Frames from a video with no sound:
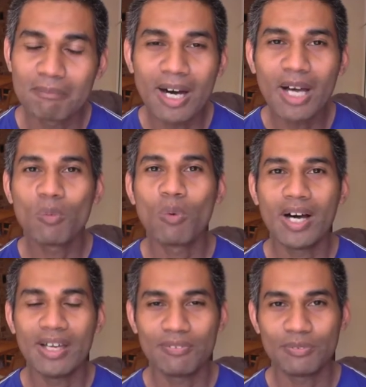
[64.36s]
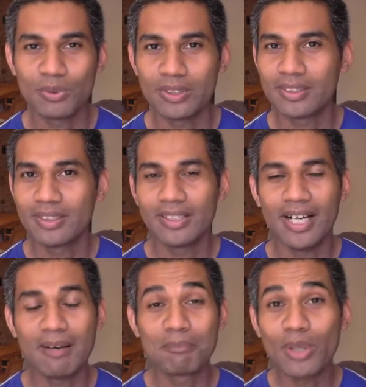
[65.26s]
my wife would
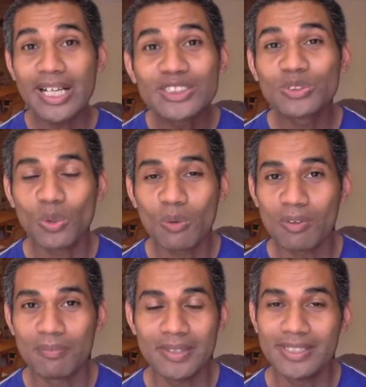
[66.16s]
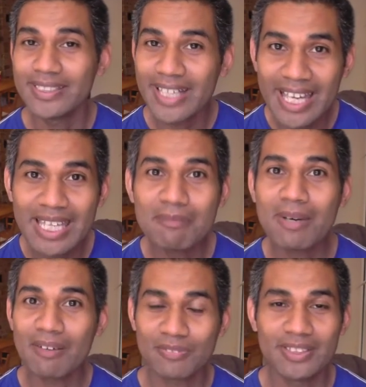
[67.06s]
brainstorm with me name
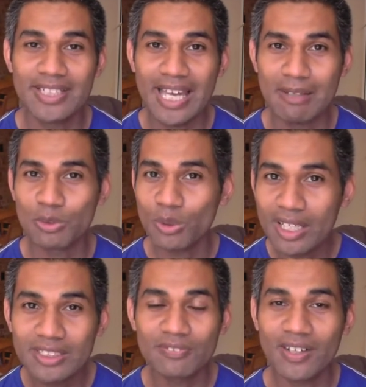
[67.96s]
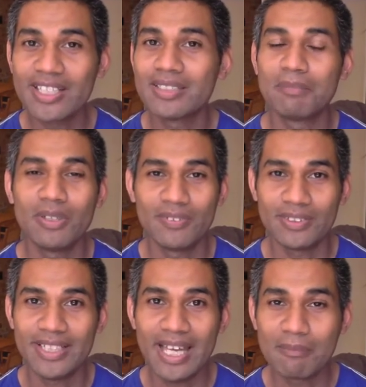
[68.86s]
after name, trying to find the
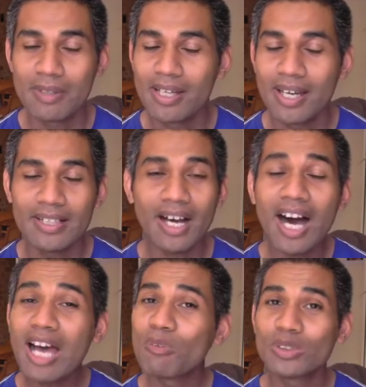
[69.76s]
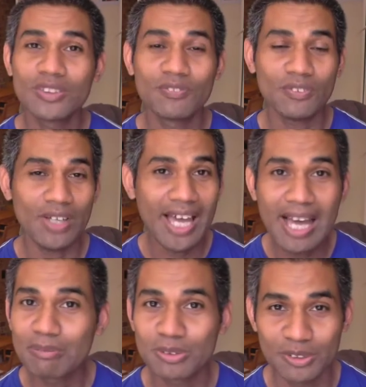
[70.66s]
perfect name, and I was of
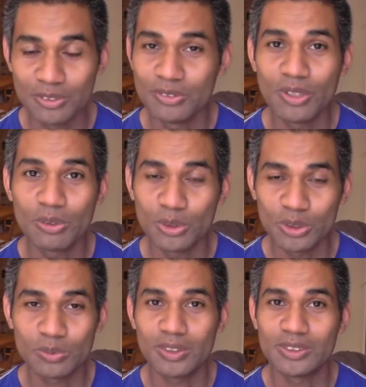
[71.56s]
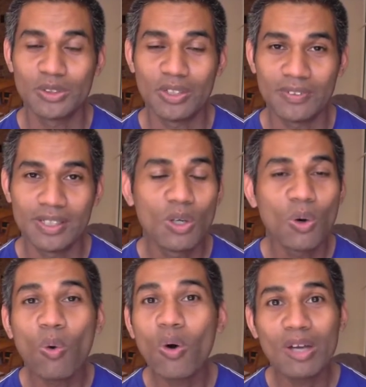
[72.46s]
absolutely no use whatsoever.
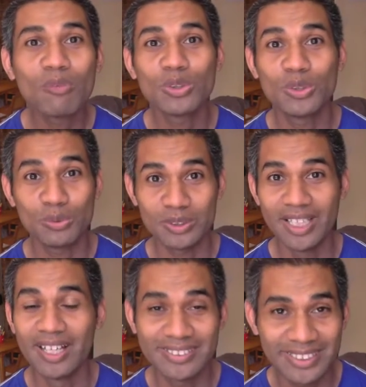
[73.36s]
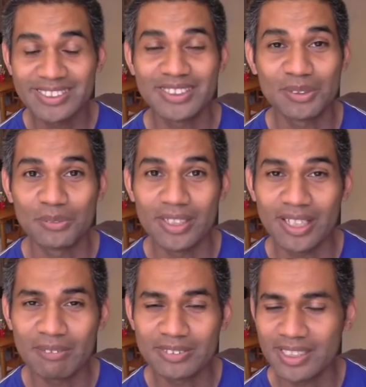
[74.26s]
All I would do was disagree.
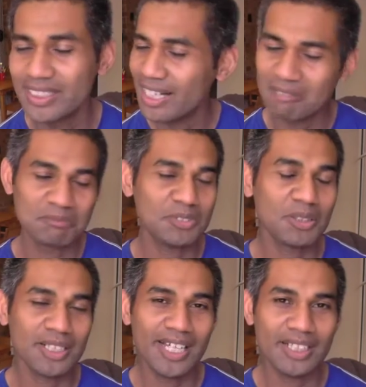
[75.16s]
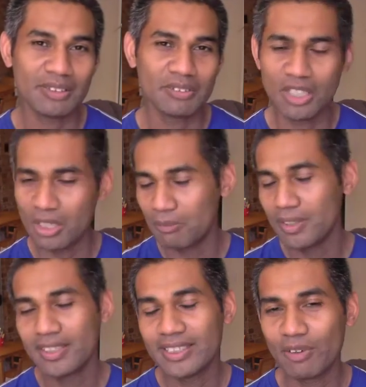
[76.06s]
I would say, "Nah, don't like it. No,
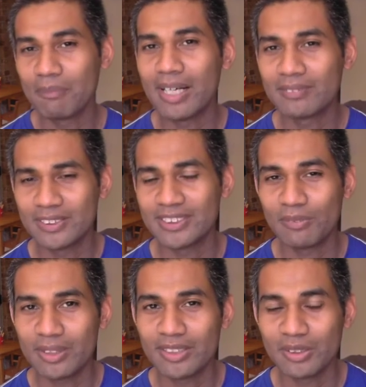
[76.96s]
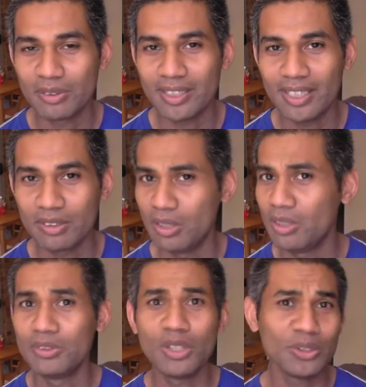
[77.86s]
that reminds me of someone I don't like.
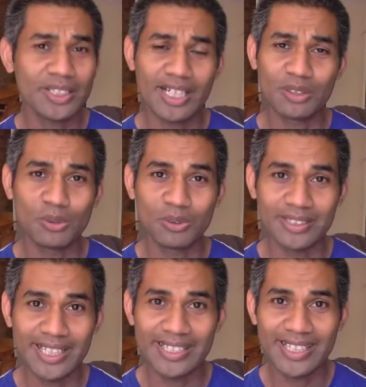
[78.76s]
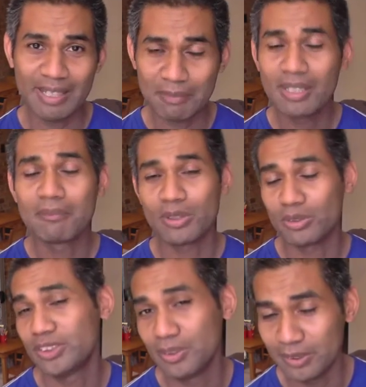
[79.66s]
Oh no, you can't call her that name
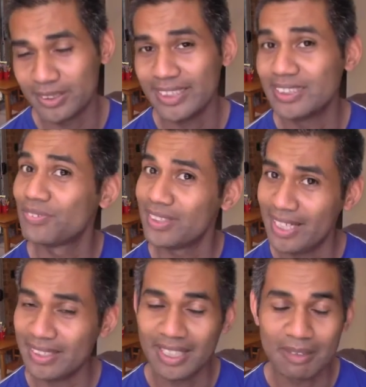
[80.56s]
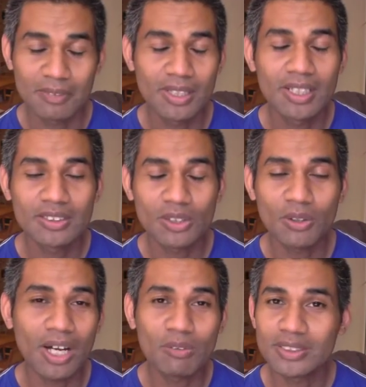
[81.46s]
because she'll be teased for that name."
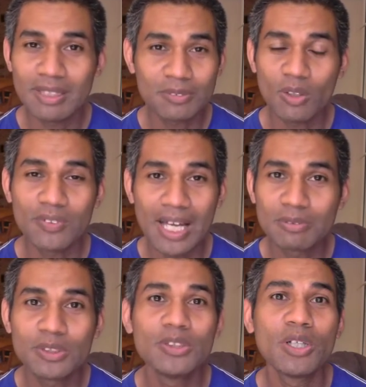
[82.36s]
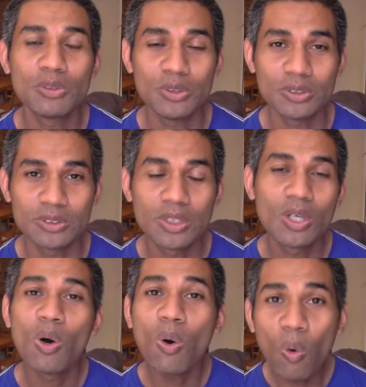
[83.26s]
So I was of absolutely no use.
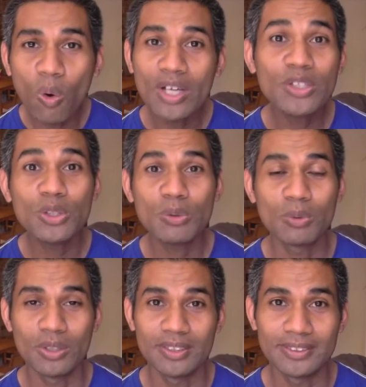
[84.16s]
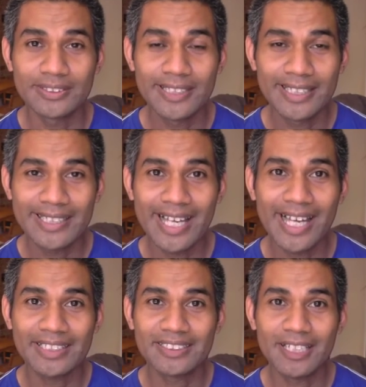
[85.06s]
All I knew was
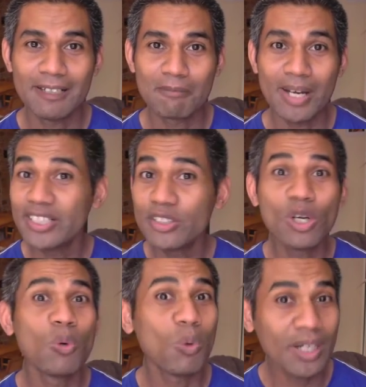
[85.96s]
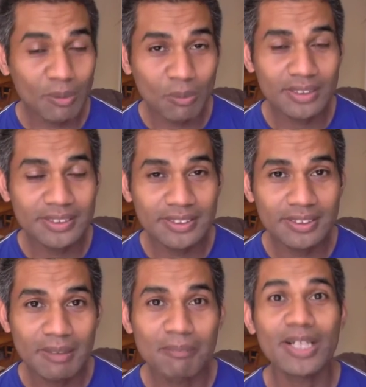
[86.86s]
that I didn't know what I
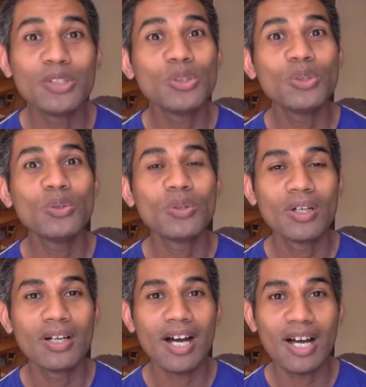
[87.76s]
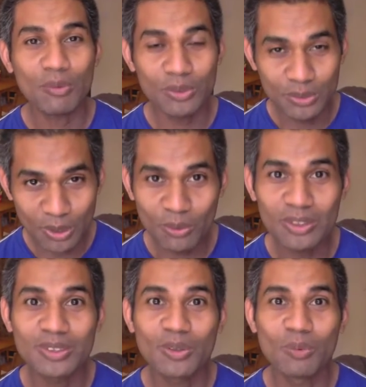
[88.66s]
wanted, but I knew I would know
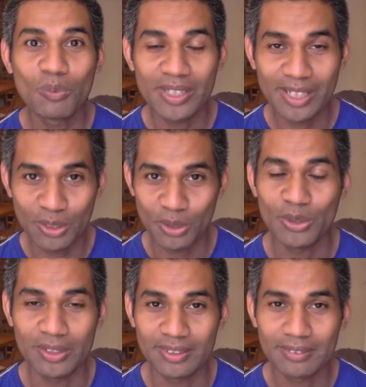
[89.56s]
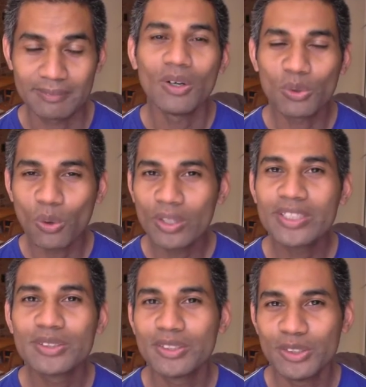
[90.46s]
it when I heard it.
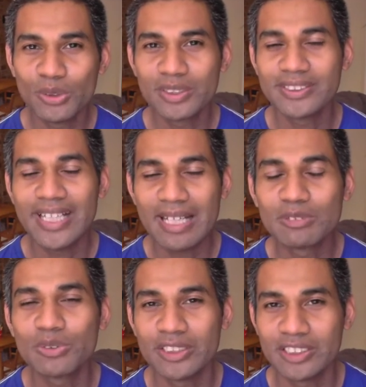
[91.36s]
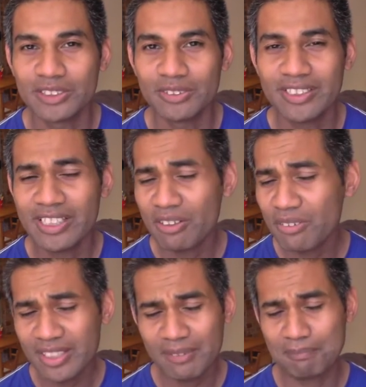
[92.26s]
According to the US Names Registry, there are
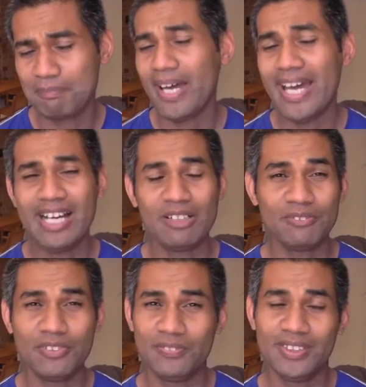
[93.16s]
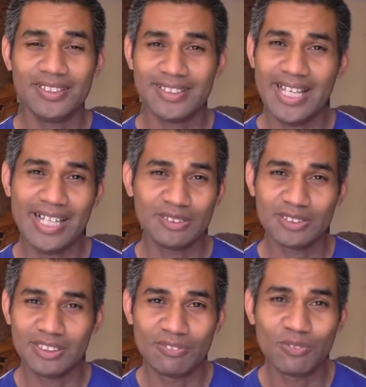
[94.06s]
only about
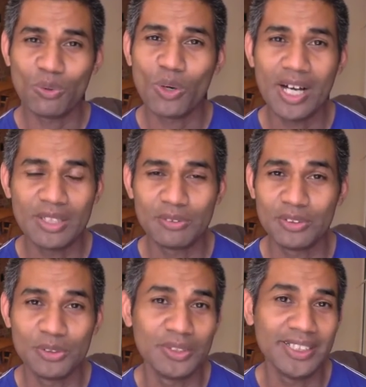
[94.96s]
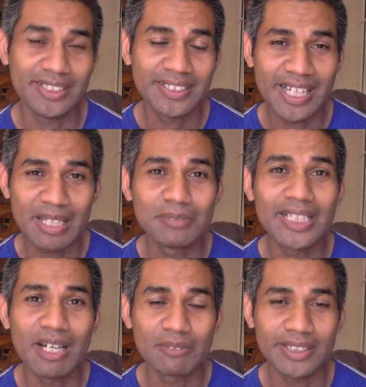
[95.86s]
15,400 unique names
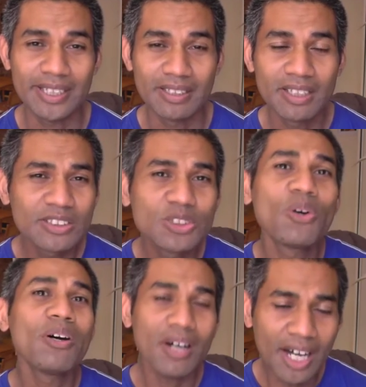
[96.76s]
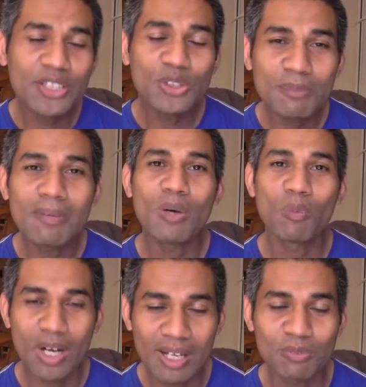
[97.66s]
out there. So I knew my
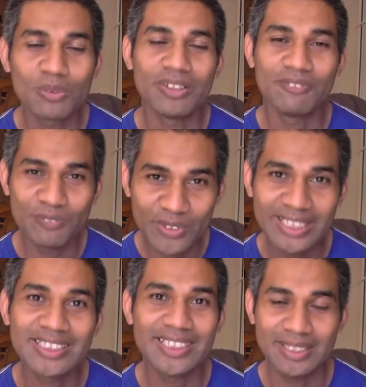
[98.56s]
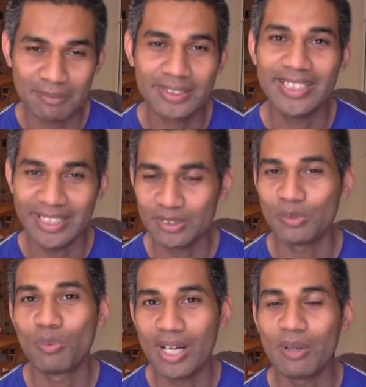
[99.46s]
wife would eventually get the
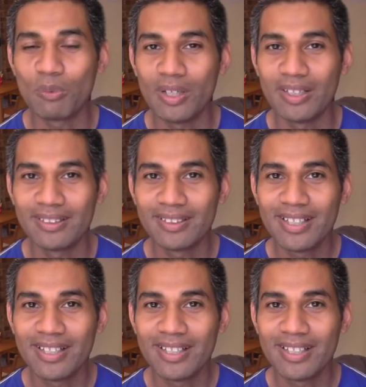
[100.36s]
right one.